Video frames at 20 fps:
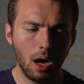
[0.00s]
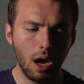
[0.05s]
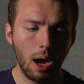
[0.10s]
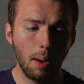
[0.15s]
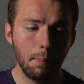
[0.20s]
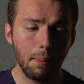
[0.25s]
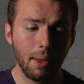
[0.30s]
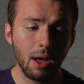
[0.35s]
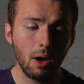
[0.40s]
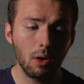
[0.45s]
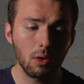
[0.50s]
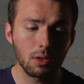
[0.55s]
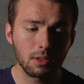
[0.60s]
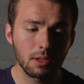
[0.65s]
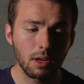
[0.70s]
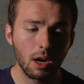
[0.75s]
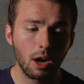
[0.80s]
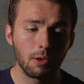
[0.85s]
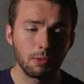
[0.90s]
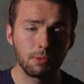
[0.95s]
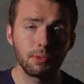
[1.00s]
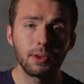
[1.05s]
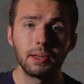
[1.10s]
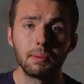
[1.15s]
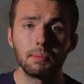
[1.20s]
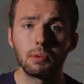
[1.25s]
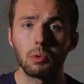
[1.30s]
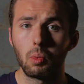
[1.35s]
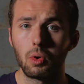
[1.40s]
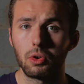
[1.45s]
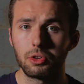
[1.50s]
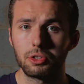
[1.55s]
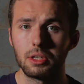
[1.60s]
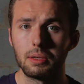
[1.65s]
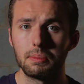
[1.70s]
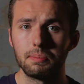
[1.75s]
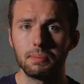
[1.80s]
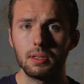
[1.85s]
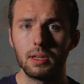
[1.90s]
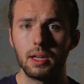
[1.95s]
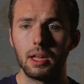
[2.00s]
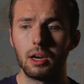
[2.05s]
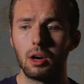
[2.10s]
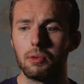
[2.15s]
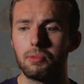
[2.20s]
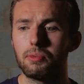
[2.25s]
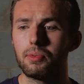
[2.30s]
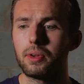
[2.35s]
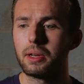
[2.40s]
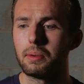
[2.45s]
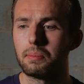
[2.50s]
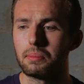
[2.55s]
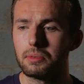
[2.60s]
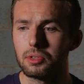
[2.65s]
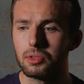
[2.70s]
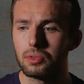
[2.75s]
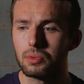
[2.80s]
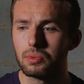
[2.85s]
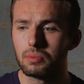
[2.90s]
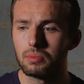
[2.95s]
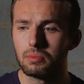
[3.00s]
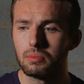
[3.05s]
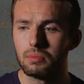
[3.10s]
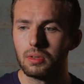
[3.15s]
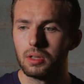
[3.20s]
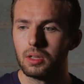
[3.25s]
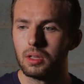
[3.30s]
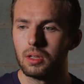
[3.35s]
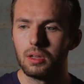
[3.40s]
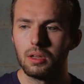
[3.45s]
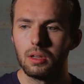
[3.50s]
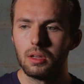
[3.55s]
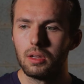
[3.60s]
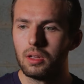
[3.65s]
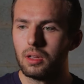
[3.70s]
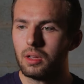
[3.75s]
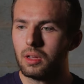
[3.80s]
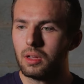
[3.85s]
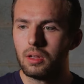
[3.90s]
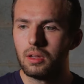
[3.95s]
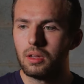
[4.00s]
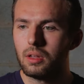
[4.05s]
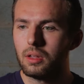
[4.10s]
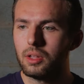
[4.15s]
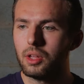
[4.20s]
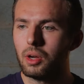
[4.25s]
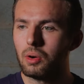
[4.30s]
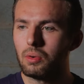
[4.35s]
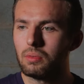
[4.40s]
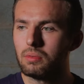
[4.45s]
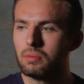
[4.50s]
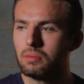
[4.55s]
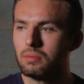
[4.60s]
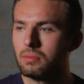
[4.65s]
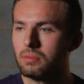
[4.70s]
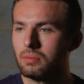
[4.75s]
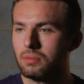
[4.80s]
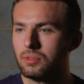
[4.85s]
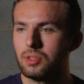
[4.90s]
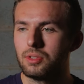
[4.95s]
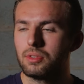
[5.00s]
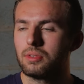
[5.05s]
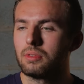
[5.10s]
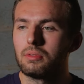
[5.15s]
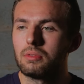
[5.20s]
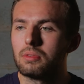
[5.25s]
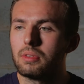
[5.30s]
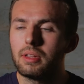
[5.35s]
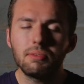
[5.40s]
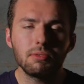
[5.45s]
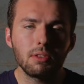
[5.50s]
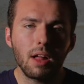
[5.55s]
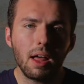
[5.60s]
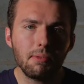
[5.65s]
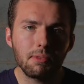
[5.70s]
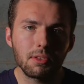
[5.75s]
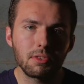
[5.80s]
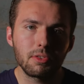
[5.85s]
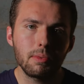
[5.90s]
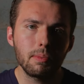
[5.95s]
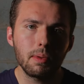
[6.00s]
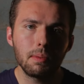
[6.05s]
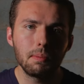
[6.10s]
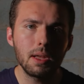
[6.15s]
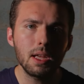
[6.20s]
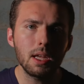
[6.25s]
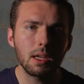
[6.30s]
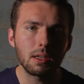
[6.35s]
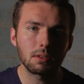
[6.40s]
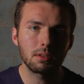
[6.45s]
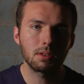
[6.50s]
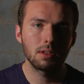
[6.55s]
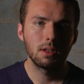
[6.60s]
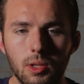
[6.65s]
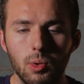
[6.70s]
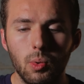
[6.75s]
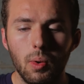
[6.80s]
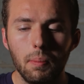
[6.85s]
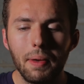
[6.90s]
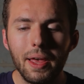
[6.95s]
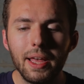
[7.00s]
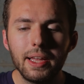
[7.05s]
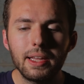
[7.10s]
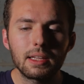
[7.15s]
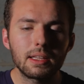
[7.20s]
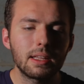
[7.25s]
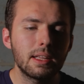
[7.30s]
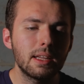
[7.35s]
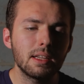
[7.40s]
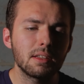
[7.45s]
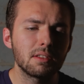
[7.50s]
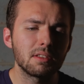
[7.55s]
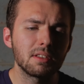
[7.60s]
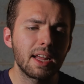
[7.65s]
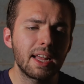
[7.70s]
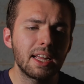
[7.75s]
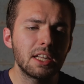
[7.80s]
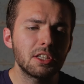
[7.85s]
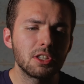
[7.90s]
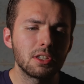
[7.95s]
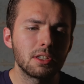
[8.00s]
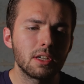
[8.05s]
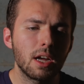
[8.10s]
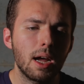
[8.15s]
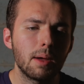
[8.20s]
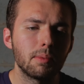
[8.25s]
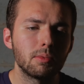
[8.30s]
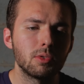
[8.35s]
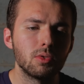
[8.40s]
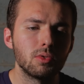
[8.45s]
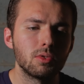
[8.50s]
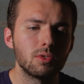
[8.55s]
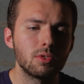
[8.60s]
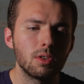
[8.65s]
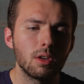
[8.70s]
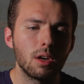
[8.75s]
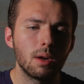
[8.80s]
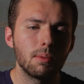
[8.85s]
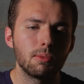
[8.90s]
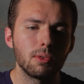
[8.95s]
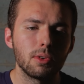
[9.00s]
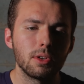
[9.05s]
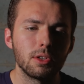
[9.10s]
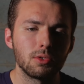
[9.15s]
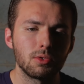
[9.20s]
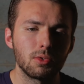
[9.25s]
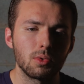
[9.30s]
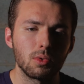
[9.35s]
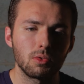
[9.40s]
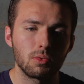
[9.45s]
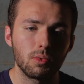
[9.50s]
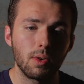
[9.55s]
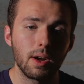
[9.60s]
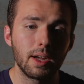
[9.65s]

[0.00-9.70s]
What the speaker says: upheld our freedom to worship and our freedom to, you know, just live life as human beings. There were pagan kings in ancient times who stood up for Israel's